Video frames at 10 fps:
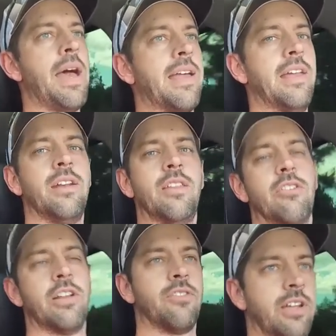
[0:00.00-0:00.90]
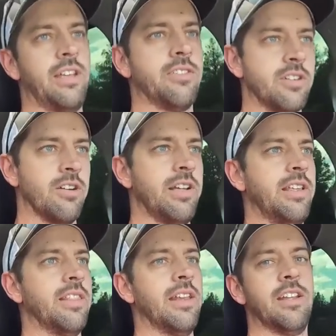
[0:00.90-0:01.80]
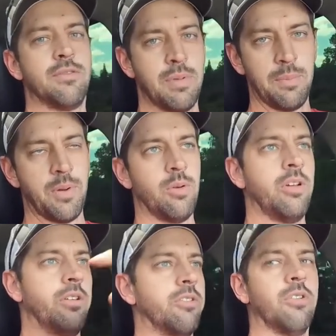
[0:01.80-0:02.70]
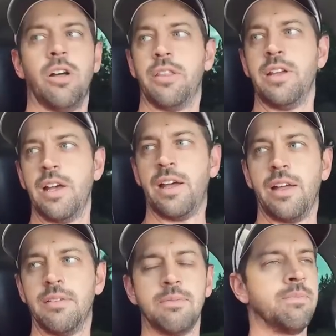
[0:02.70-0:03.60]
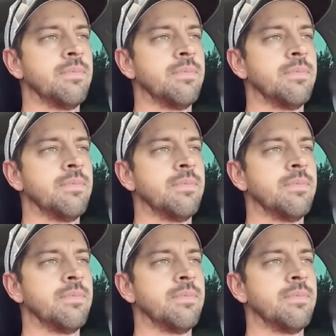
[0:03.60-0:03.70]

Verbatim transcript: back end of the transfer case turning, that is pumping oil through all the uh,